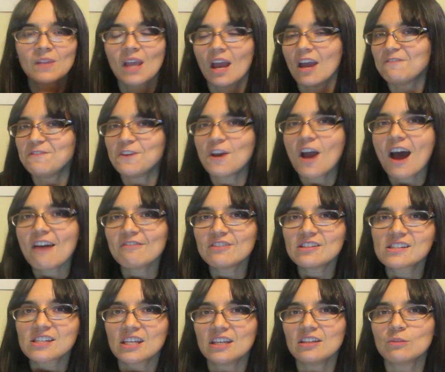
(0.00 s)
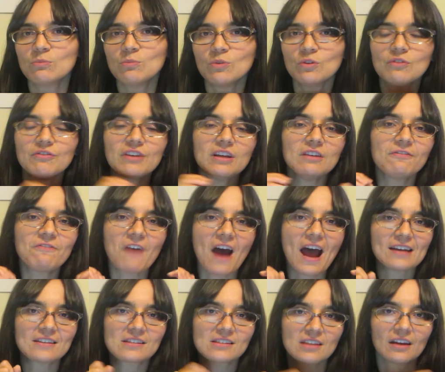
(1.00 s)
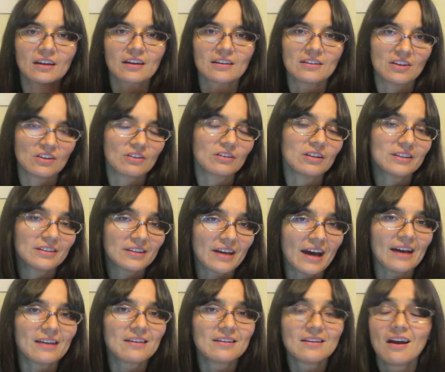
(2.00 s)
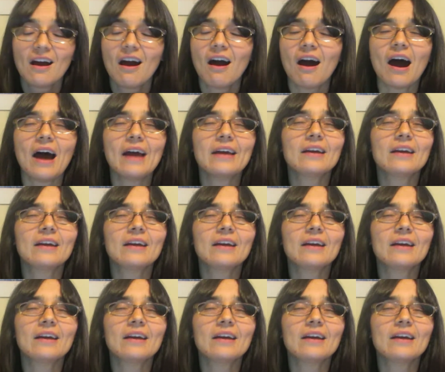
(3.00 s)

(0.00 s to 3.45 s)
If you haven't seen the movie Fat, Sick, and Nearly Dead, I